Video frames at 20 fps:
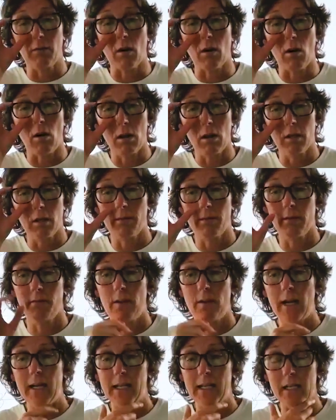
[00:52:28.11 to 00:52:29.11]
all of the
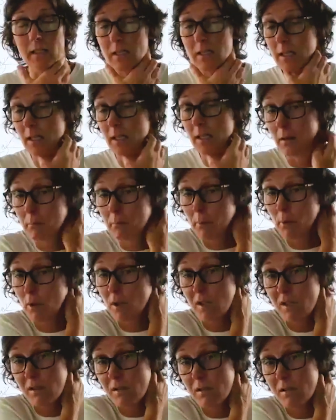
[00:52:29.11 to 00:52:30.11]
financing
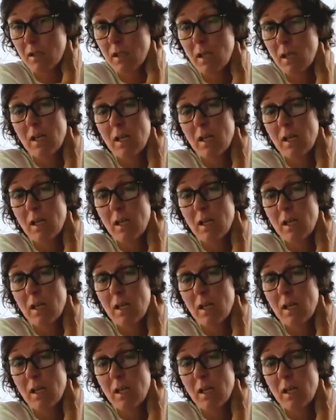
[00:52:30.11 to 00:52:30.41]
inputs,